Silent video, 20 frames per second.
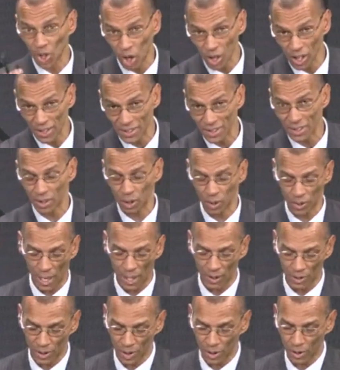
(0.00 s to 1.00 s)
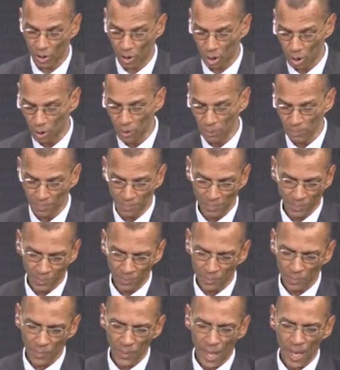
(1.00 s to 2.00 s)
in 2002
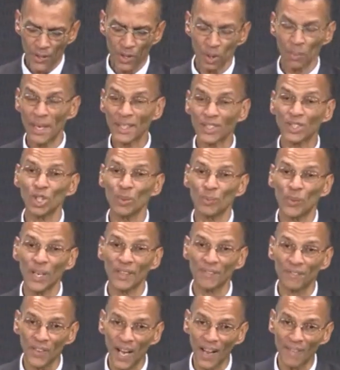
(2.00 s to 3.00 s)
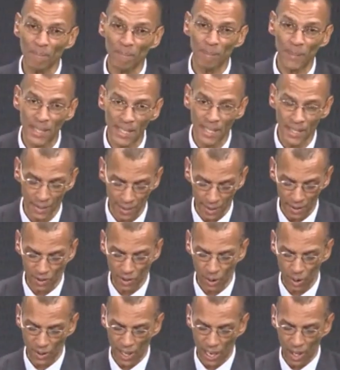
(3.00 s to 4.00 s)
to make $2.5 million in
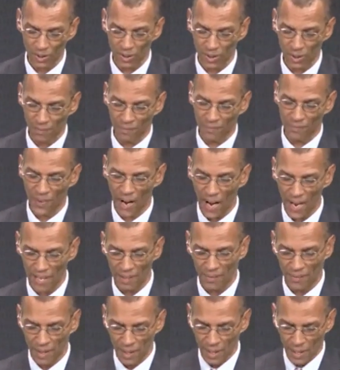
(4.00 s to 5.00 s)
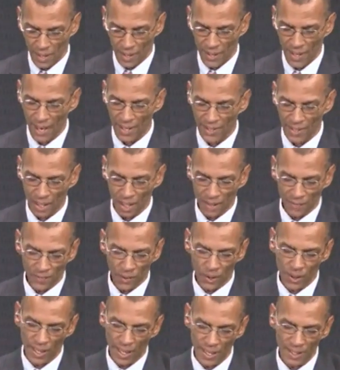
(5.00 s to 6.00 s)
2005. The idea for
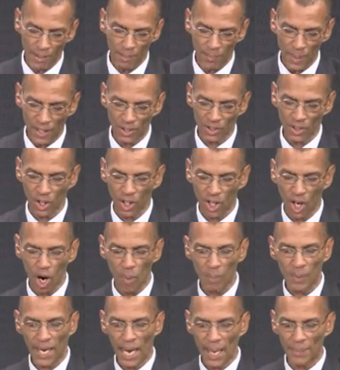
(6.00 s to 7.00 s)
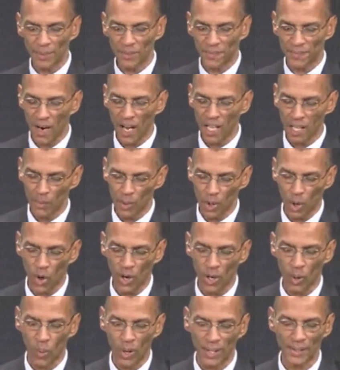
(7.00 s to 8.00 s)
LaserMonks.com came to Father
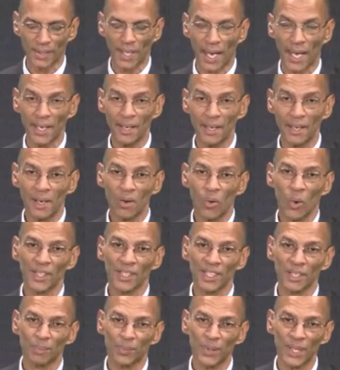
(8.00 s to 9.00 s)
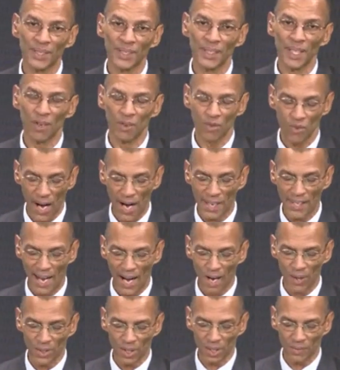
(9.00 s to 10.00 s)
McCoy one day when his printer ran
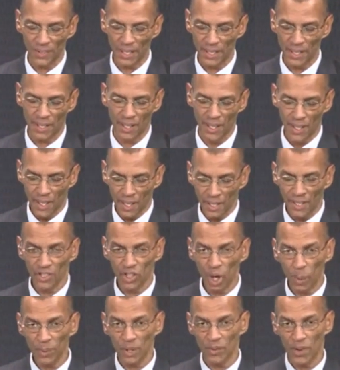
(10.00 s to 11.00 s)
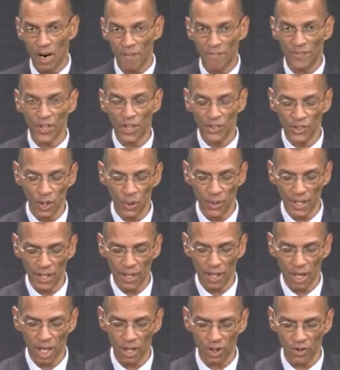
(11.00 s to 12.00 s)
out of ink. He shopped around for a new ink
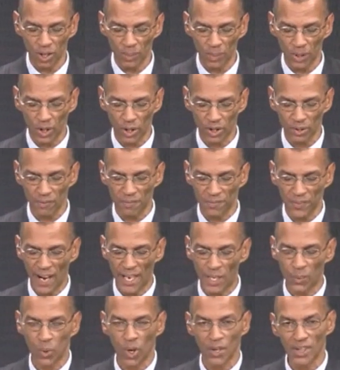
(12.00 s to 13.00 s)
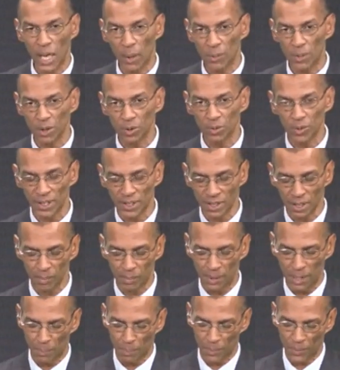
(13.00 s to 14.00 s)
cartridge but couldn't find one that was
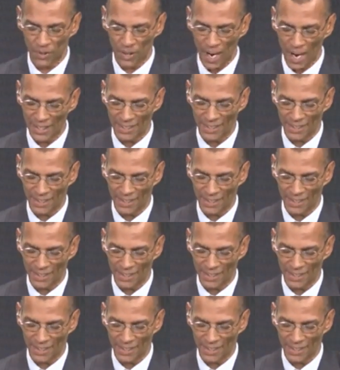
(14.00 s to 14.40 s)
reasonably priced.